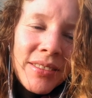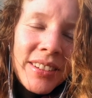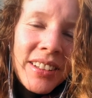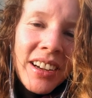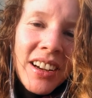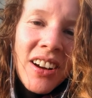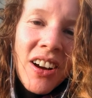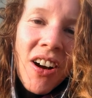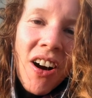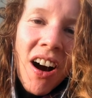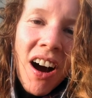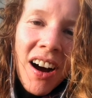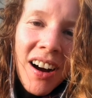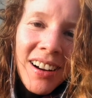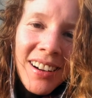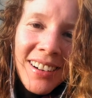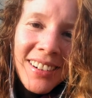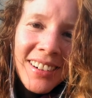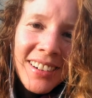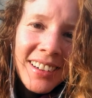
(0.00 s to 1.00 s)
the
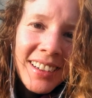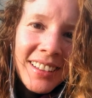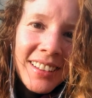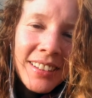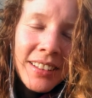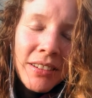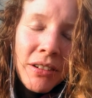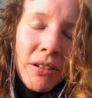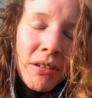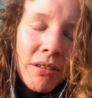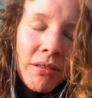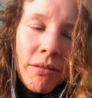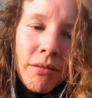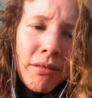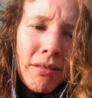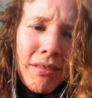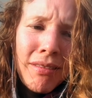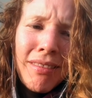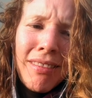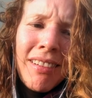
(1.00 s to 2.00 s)
color is so
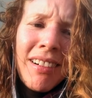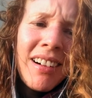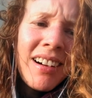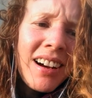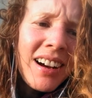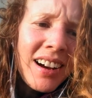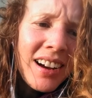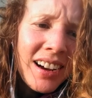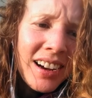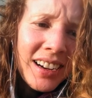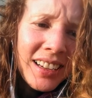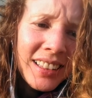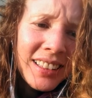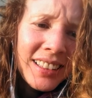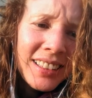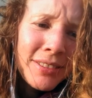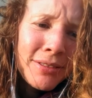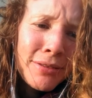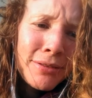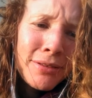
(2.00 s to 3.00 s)
what
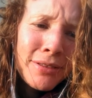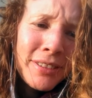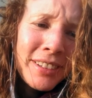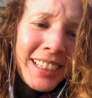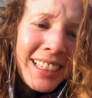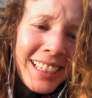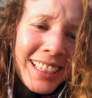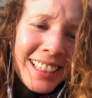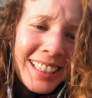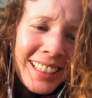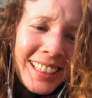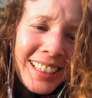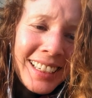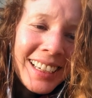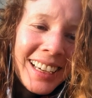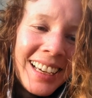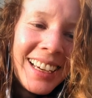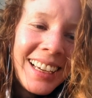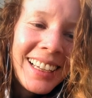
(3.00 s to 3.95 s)
freaky.